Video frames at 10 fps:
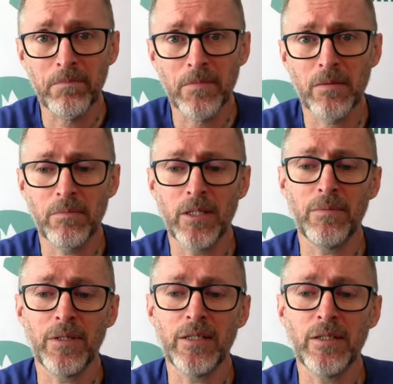many, many
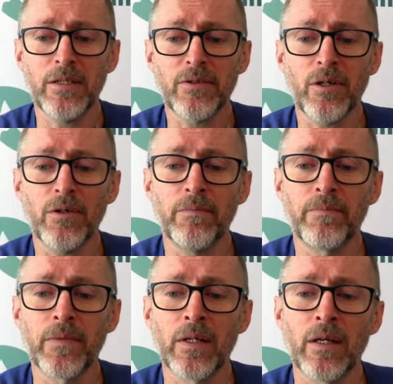years ago.
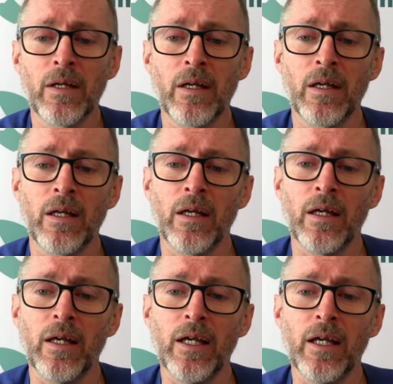
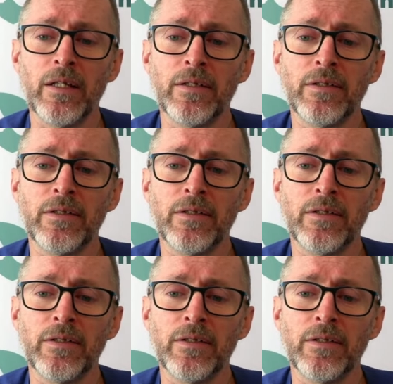And